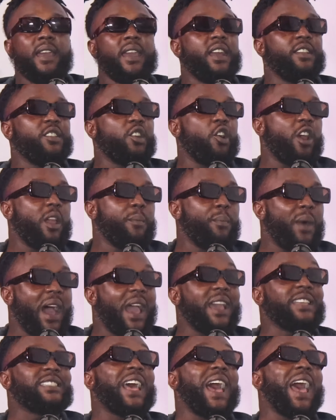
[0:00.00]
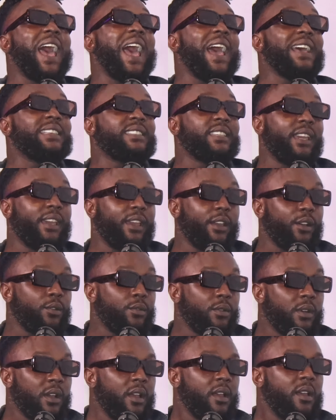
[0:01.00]
And everybody's high as
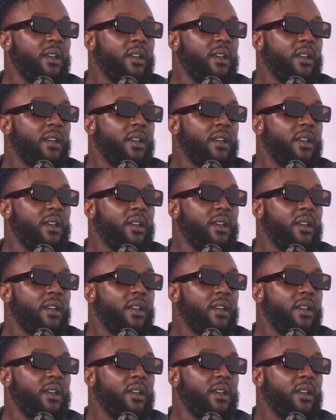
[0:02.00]
hell,